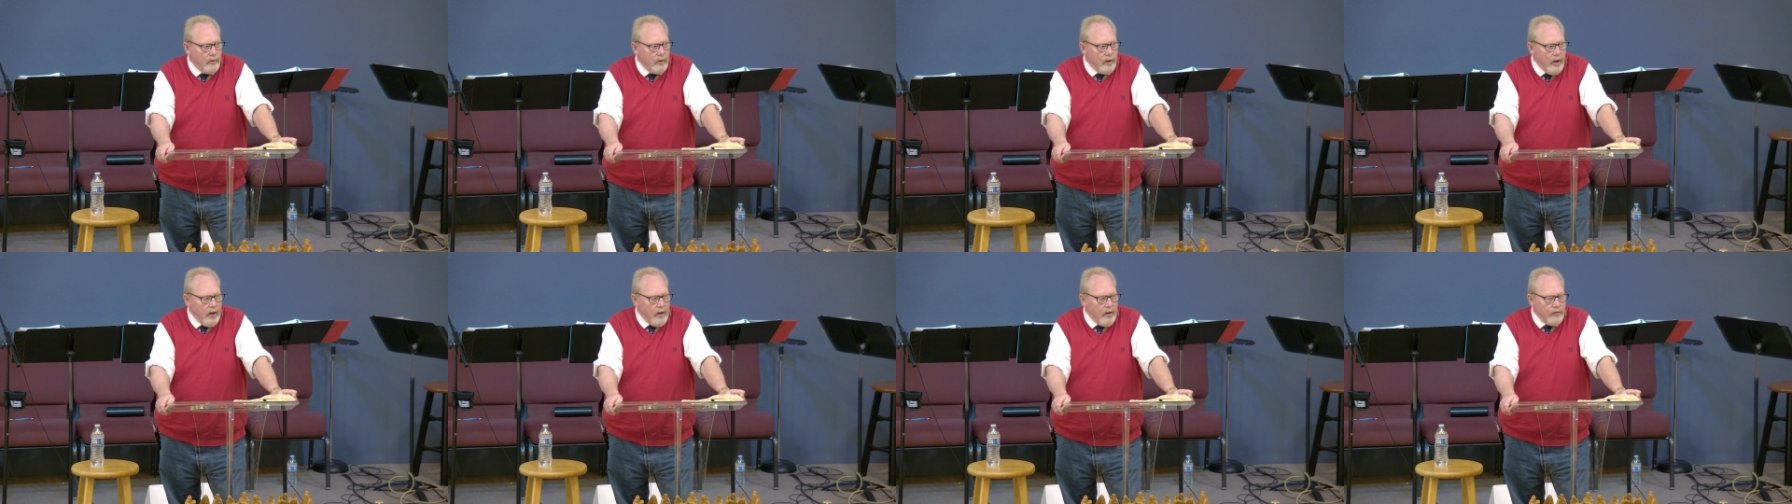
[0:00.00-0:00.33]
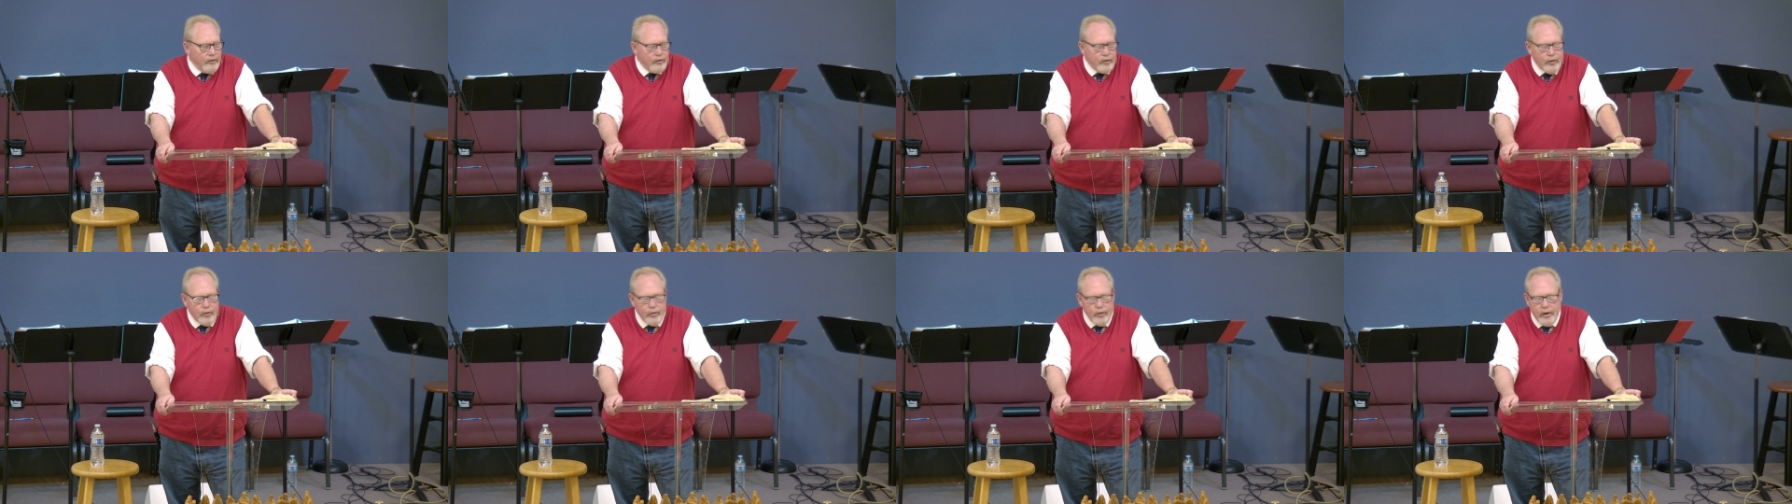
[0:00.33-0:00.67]
God
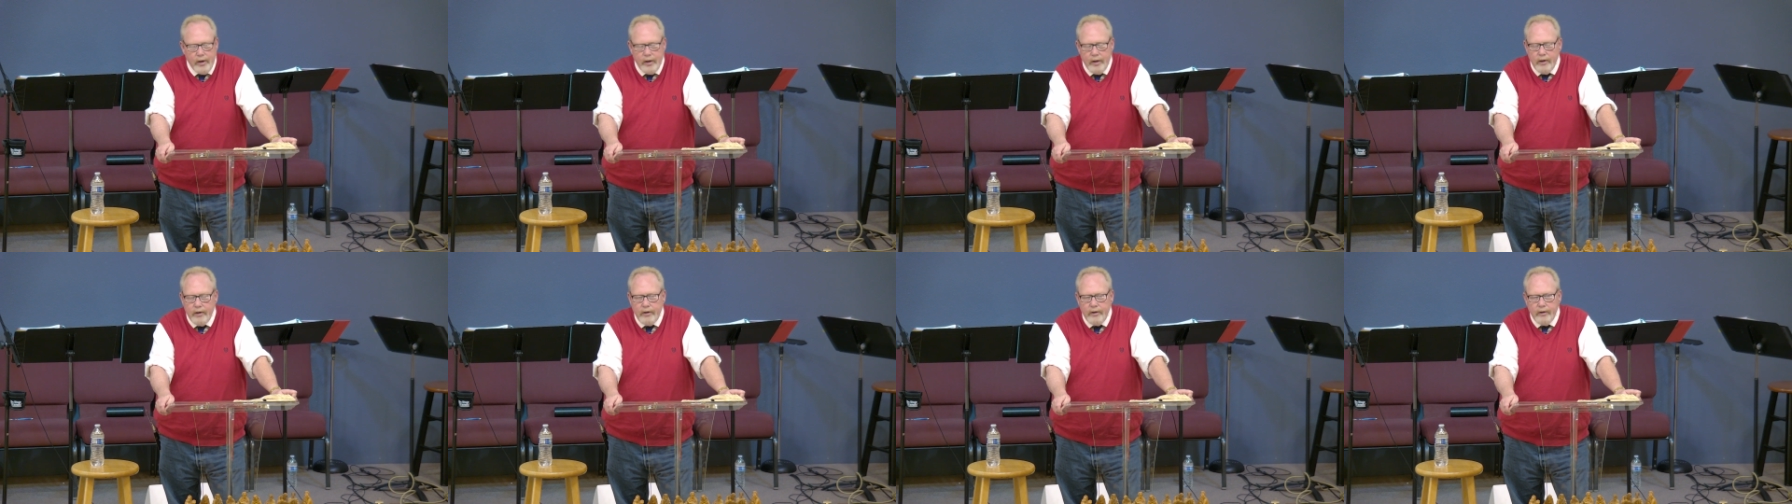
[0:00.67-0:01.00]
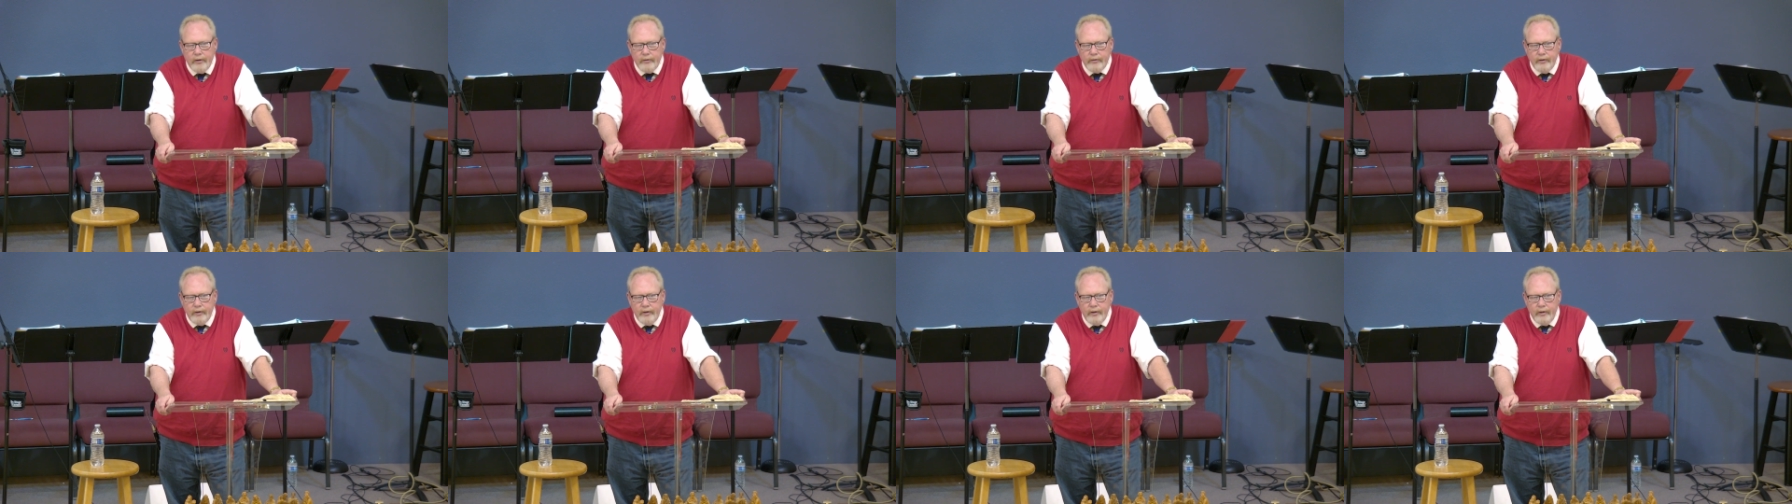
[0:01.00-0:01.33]
has created
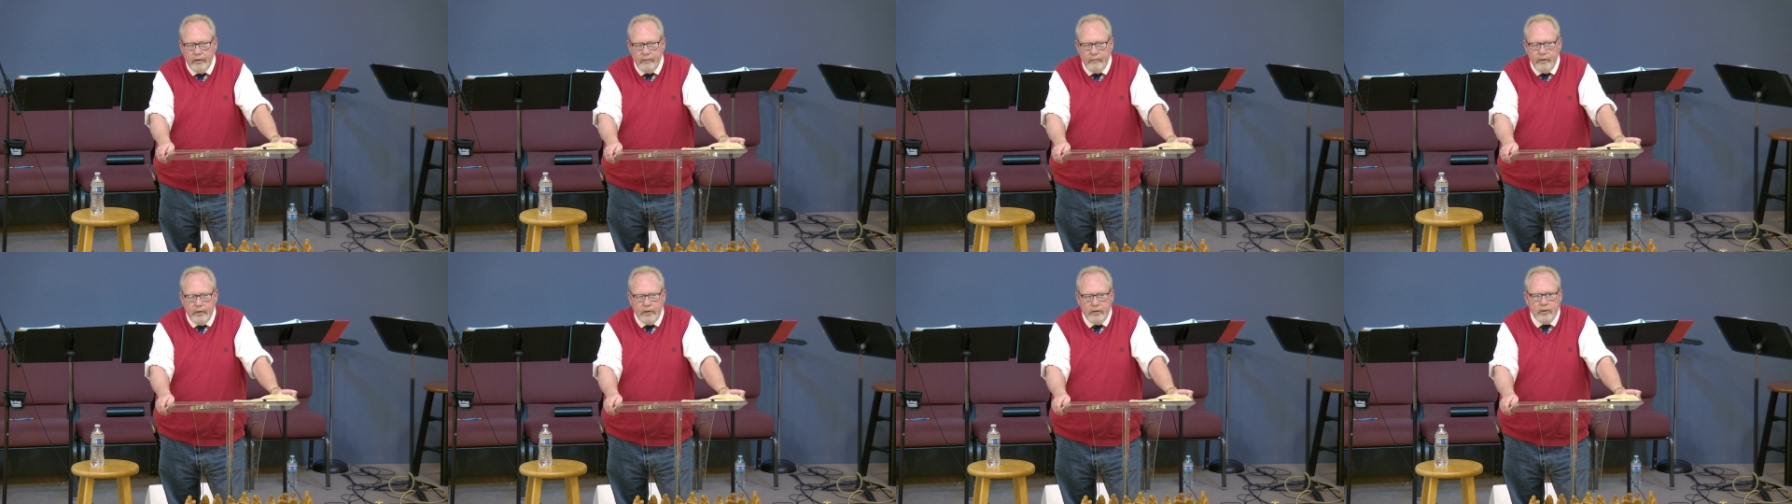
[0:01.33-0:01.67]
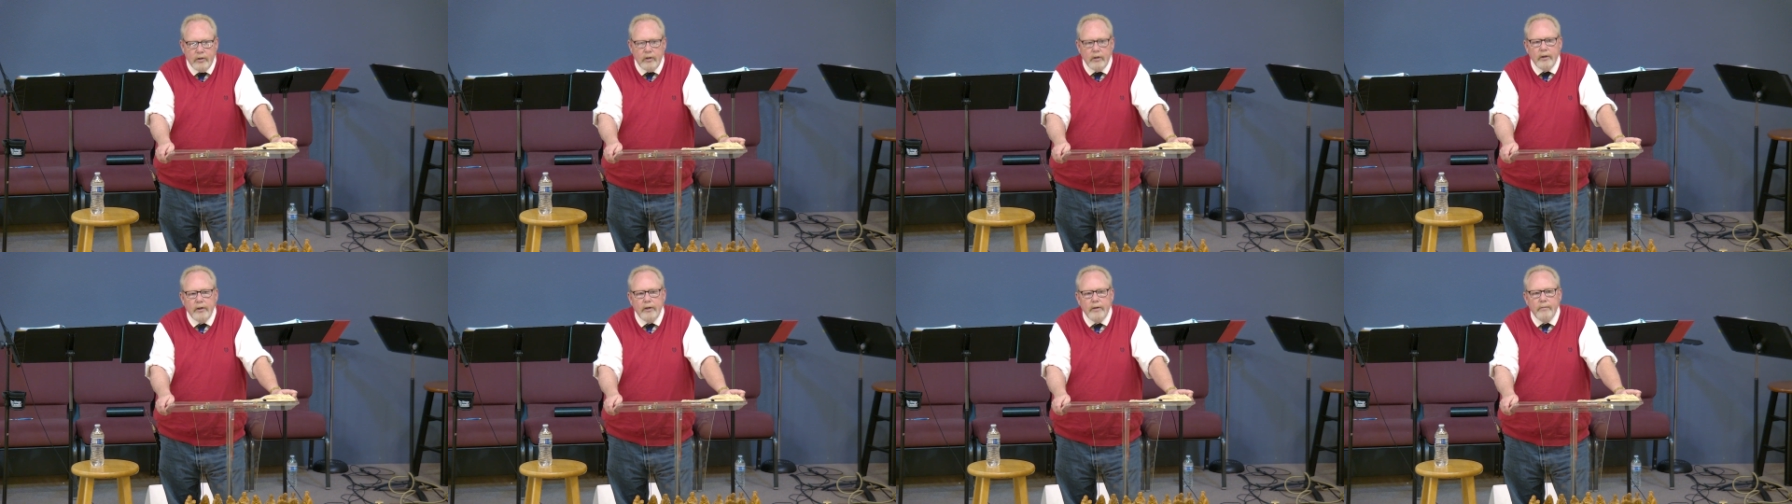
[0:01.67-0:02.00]
us
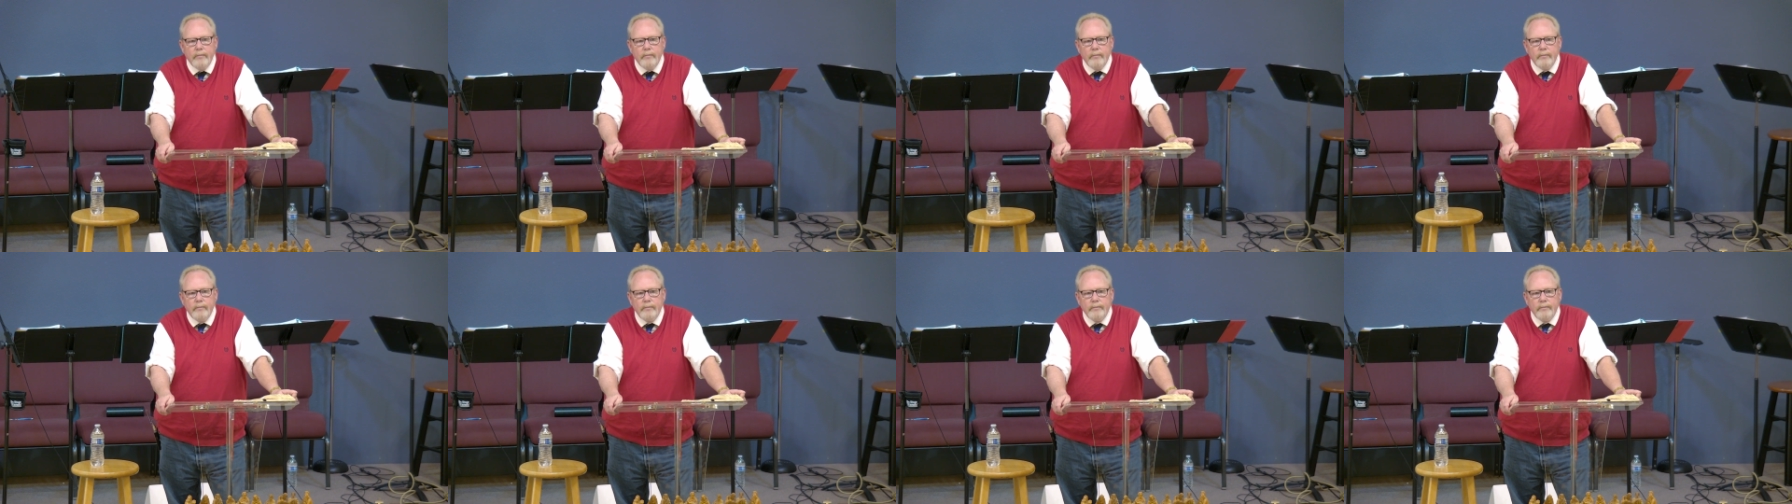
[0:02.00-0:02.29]
individually,